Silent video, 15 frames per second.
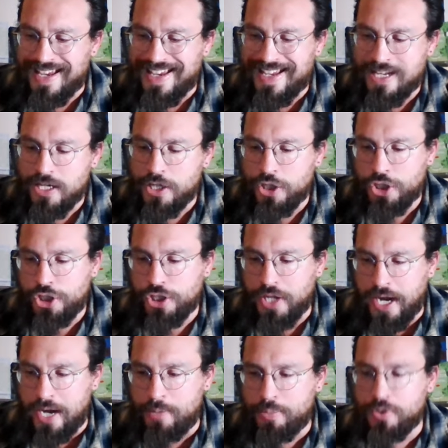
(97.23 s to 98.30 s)
in
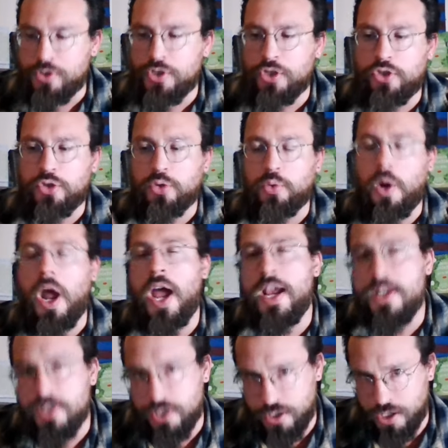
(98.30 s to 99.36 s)
shape to try
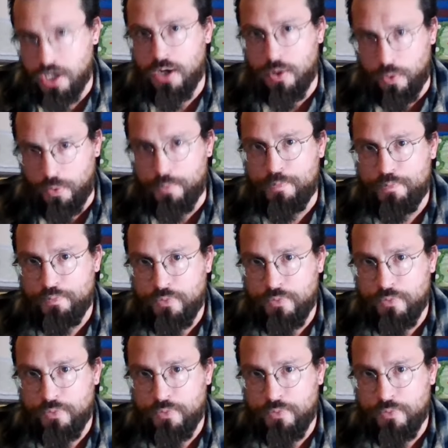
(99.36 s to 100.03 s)
to go